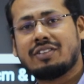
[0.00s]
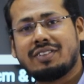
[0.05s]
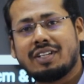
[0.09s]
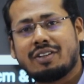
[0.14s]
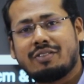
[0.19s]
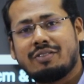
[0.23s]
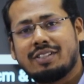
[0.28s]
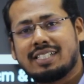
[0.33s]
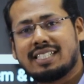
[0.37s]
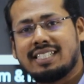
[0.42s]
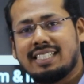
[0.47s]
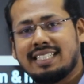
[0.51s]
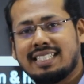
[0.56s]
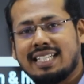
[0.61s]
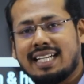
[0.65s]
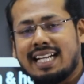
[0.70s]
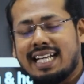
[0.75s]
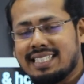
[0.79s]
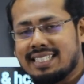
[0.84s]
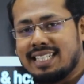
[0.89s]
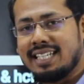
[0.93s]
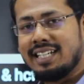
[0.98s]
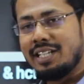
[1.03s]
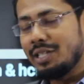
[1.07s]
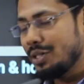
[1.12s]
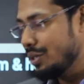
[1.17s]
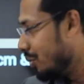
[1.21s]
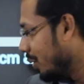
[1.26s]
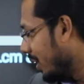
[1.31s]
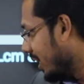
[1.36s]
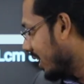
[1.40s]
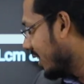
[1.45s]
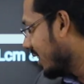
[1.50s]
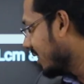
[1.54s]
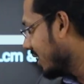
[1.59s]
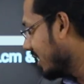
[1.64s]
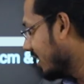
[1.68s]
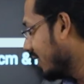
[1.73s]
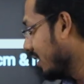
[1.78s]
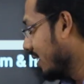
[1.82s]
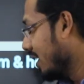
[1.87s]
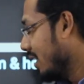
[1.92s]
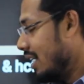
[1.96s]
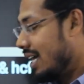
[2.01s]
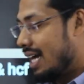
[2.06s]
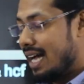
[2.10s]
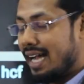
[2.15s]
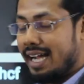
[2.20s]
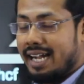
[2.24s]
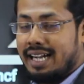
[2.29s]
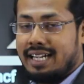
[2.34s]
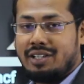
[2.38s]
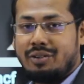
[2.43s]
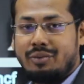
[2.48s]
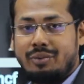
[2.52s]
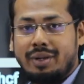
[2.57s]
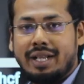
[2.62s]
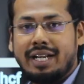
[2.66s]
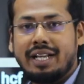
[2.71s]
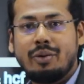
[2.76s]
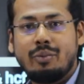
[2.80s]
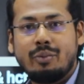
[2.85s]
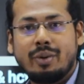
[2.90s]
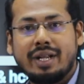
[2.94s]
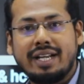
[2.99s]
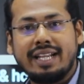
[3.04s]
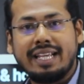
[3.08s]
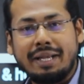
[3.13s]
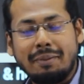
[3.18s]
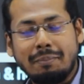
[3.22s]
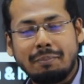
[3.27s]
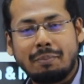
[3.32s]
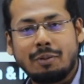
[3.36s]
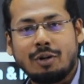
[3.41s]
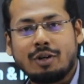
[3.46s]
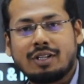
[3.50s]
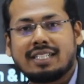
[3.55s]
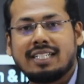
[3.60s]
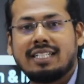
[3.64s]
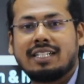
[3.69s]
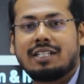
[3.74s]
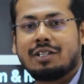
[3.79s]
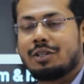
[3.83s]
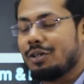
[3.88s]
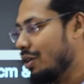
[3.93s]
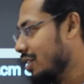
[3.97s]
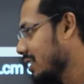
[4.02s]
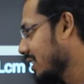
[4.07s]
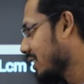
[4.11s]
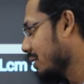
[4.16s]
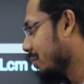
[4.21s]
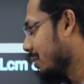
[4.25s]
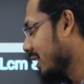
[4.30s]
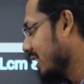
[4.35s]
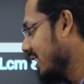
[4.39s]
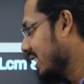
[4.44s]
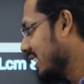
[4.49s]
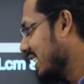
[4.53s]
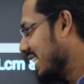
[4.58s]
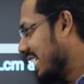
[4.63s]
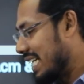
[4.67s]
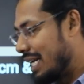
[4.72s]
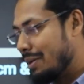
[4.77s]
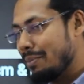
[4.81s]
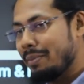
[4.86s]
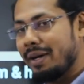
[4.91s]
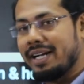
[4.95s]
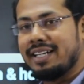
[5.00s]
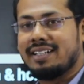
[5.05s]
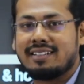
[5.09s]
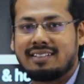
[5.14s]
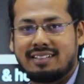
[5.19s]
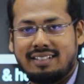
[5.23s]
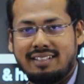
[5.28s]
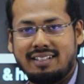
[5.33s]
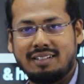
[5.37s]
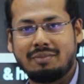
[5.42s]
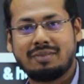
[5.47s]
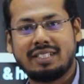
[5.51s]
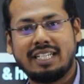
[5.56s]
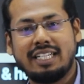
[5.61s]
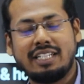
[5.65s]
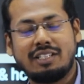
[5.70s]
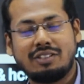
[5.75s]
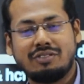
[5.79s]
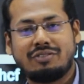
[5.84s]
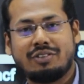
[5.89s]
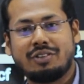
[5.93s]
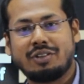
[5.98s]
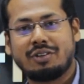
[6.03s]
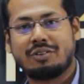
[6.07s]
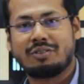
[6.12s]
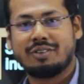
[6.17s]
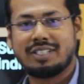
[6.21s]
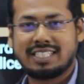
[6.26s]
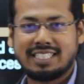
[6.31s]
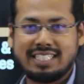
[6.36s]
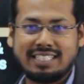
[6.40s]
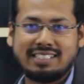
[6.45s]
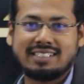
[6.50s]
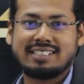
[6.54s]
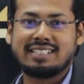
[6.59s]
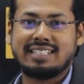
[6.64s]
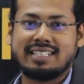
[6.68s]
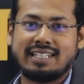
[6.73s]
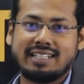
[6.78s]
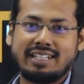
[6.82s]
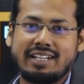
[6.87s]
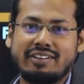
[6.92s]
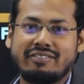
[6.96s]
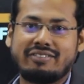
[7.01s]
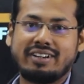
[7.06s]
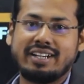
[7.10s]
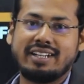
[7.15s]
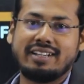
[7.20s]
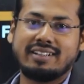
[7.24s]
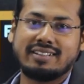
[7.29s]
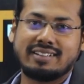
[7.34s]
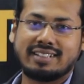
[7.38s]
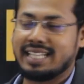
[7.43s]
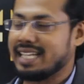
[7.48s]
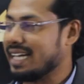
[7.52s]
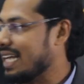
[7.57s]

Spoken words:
of the questions are asking in unit digit, and very important concept is remainder theorem. 3 to 4 questions in every year they